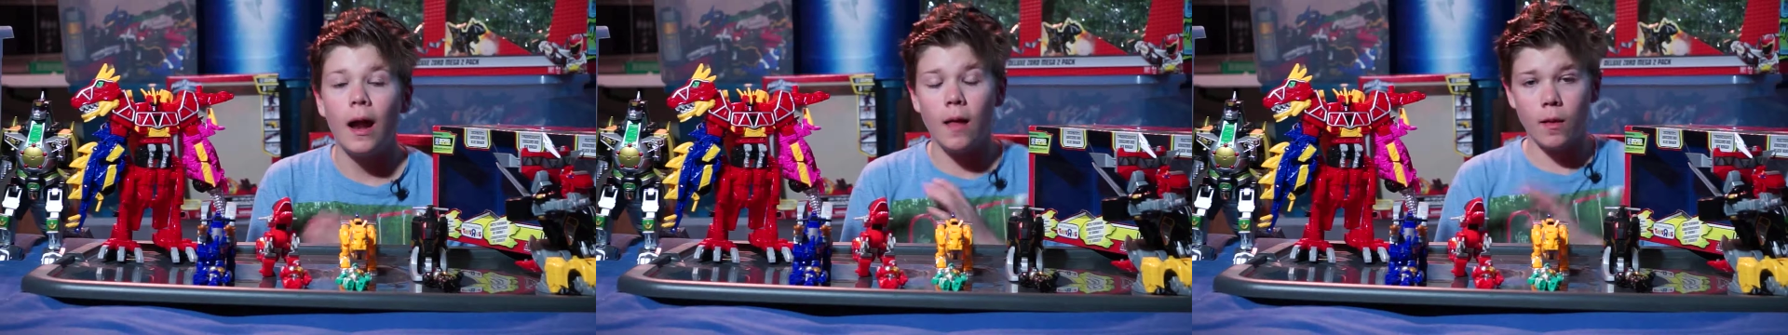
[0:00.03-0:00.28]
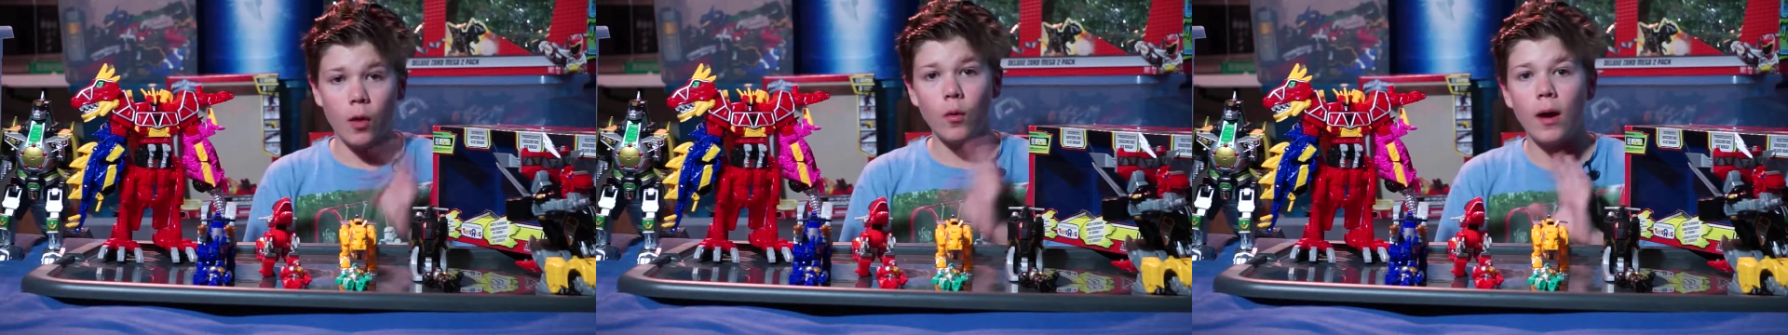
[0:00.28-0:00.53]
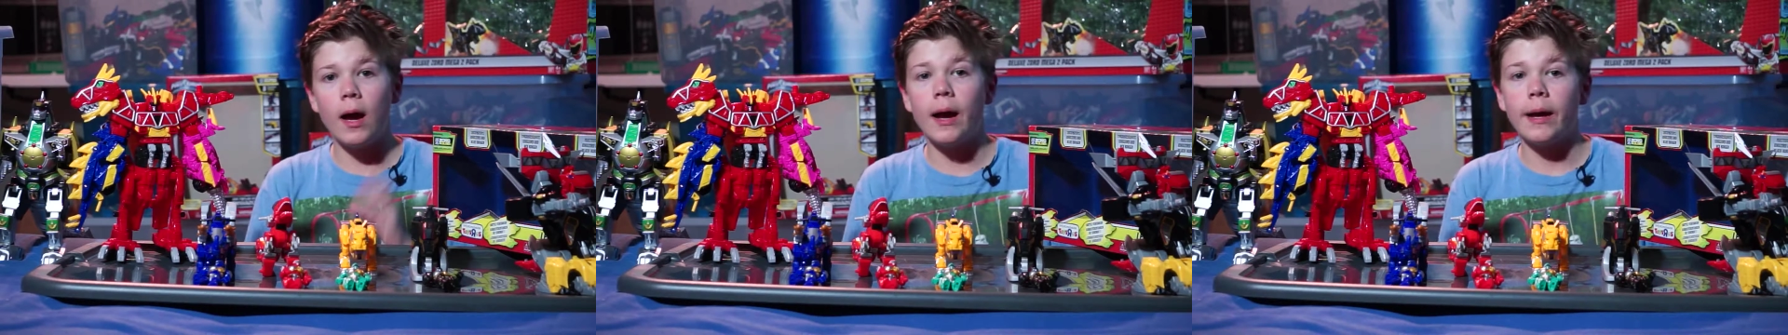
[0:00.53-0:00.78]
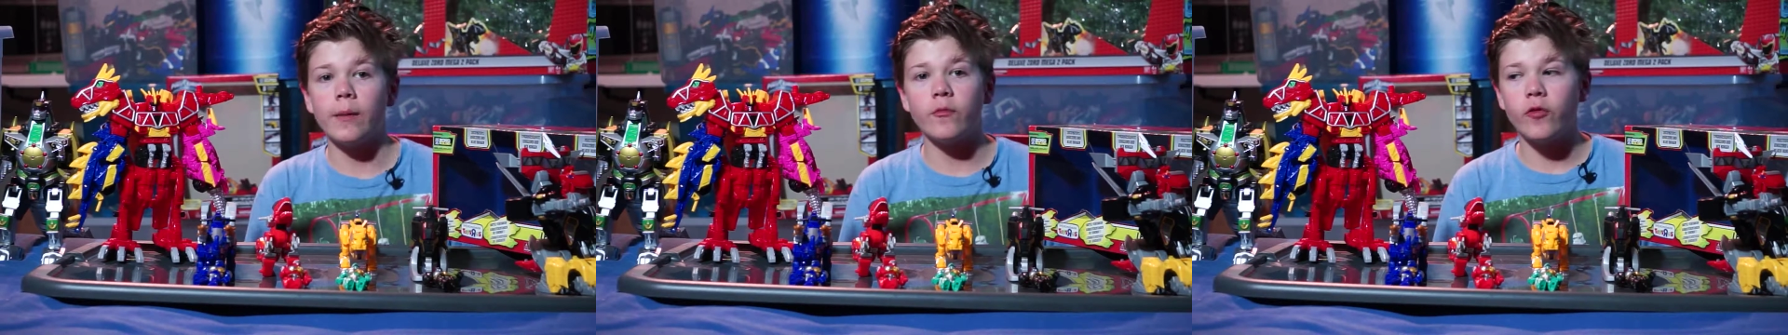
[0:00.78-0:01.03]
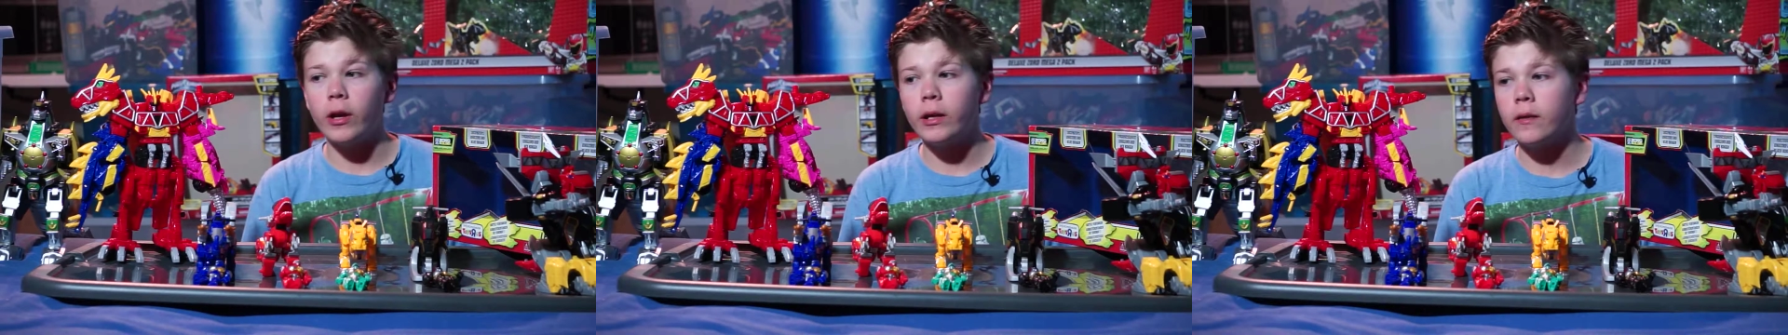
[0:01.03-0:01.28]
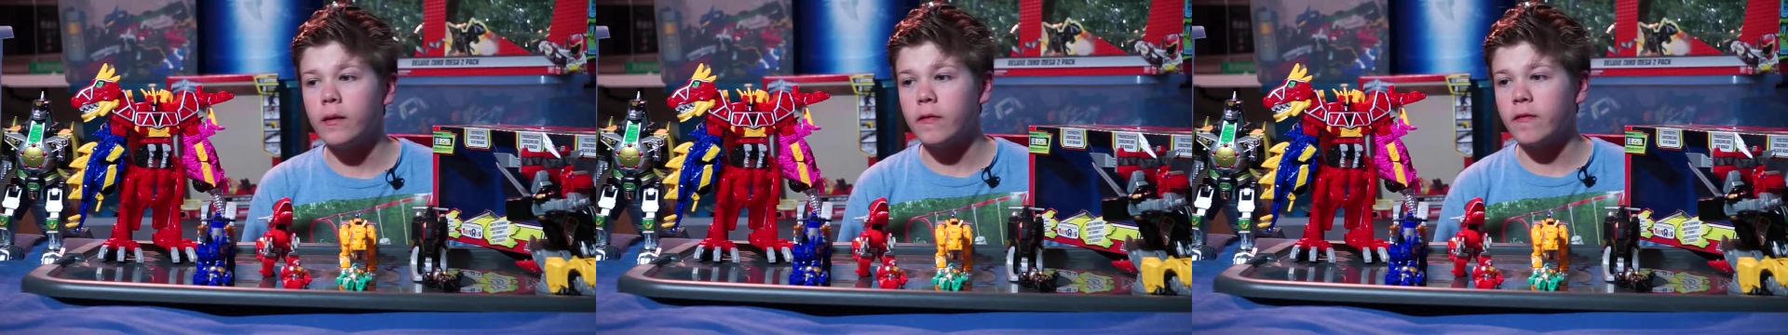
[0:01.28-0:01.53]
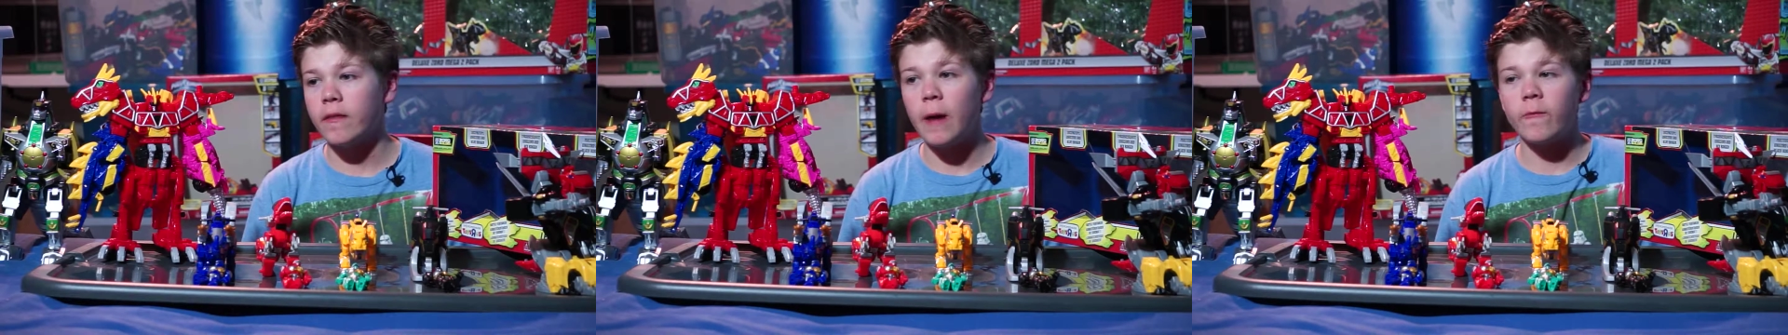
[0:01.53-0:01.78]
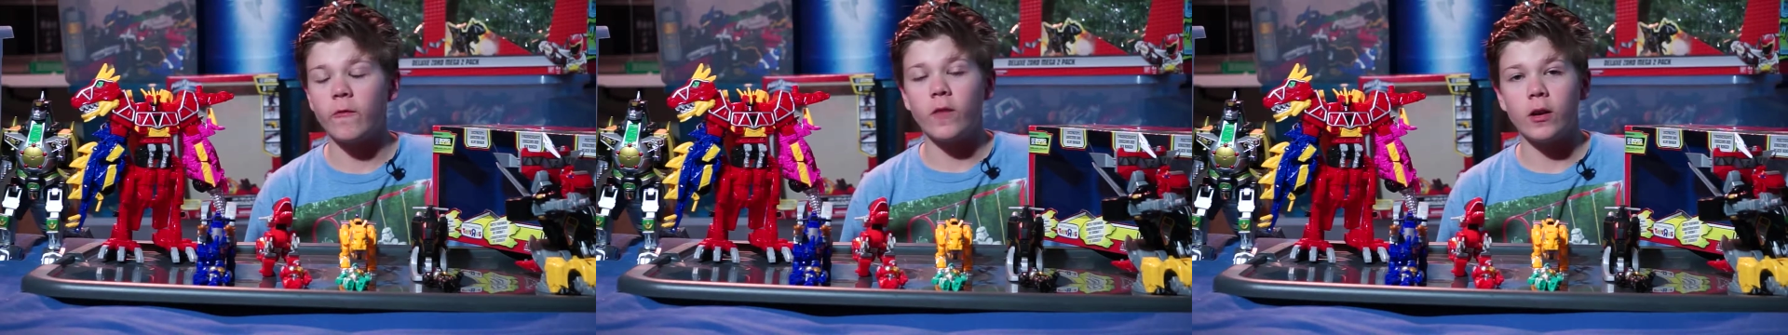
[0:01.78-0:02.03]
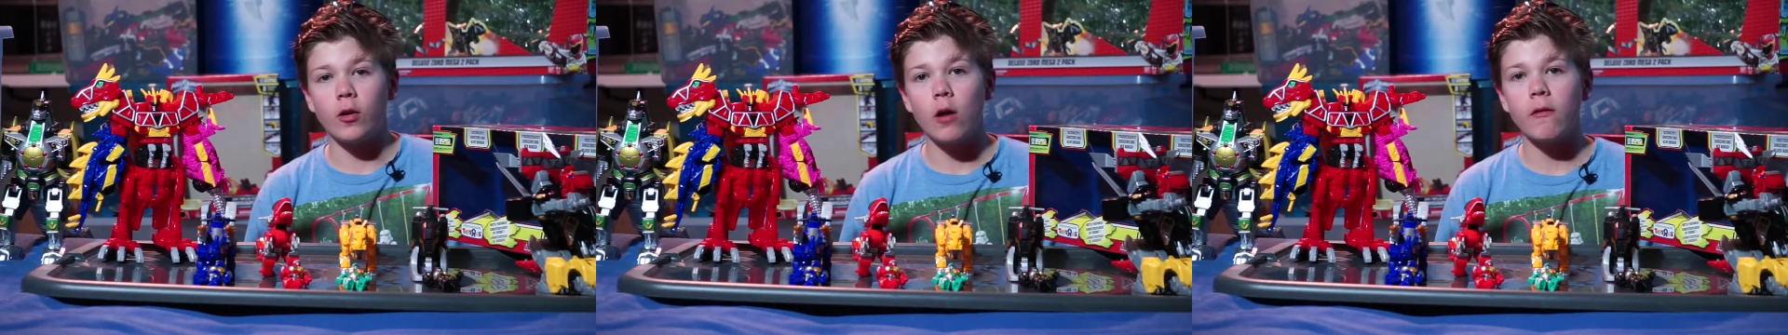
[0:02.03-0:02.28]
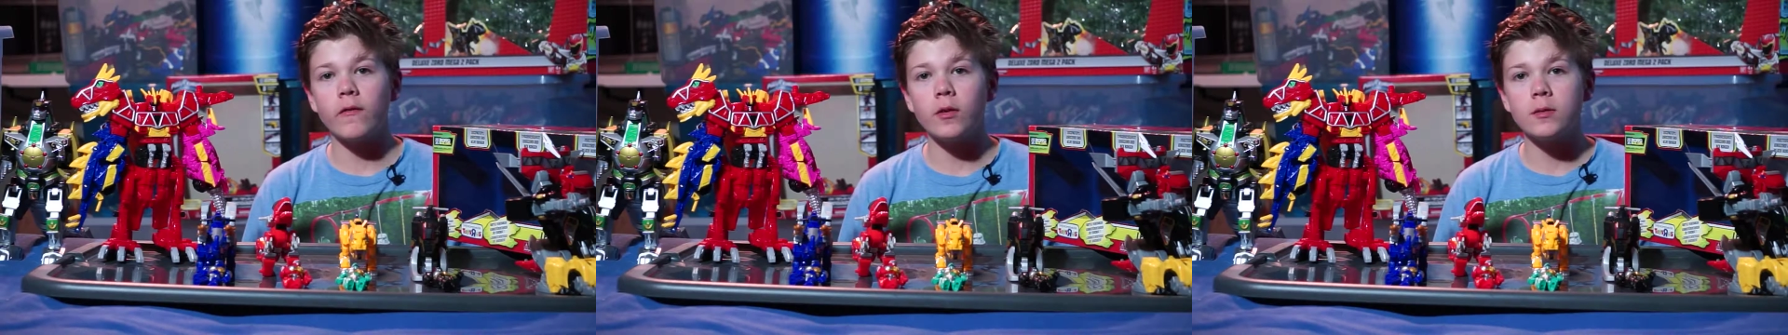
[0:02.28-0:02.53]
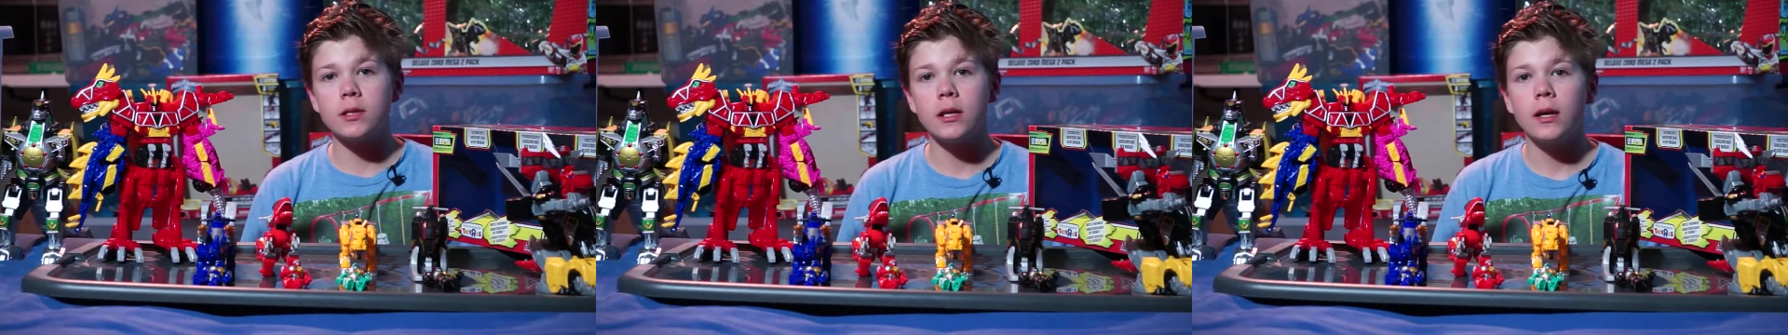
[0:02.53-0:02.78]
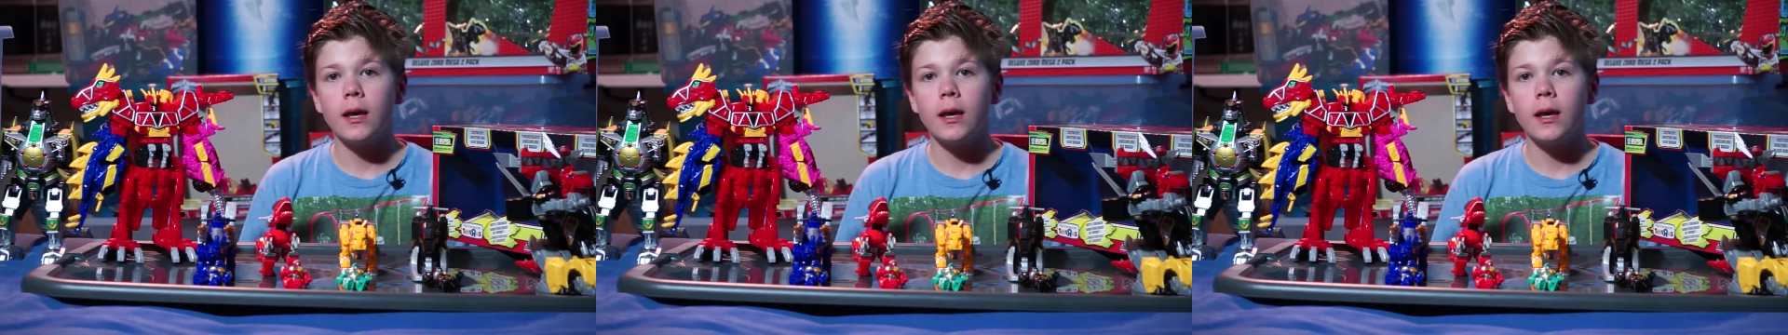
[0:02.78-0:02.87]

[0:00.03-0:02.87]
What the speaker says: Hello, I am Drake. This is time for fun toy reviews.